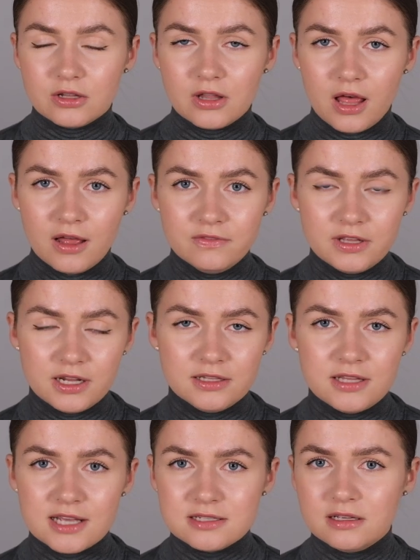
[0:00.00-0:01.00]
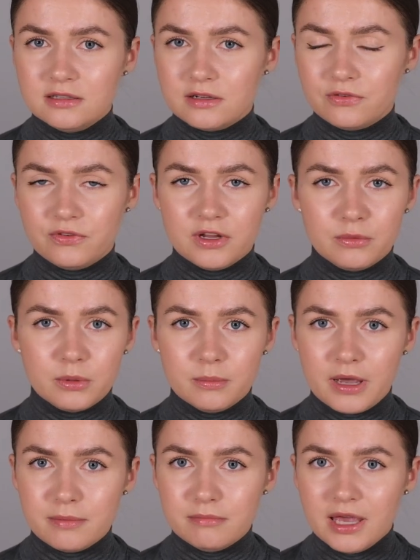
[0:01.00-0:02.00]
love that it doesn't interfere with
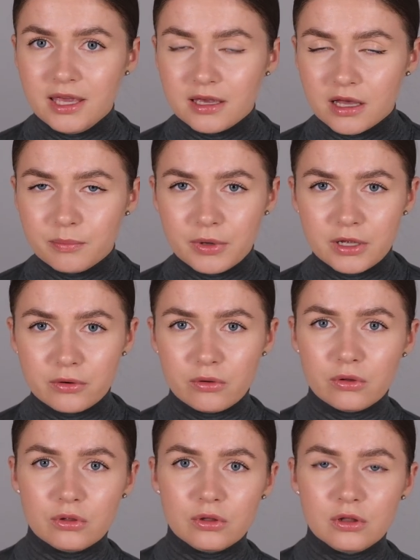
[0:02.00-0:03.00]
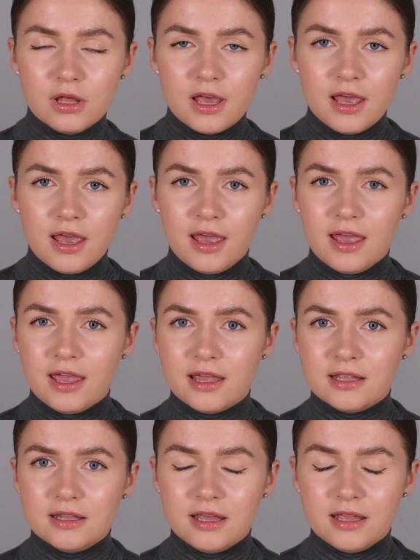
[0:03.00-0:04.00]
my makeup at all,
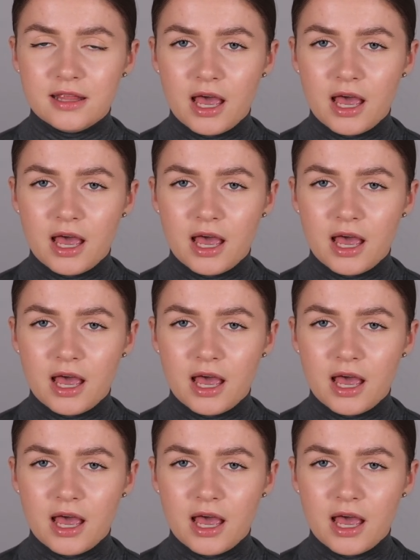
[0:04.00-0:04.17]
and it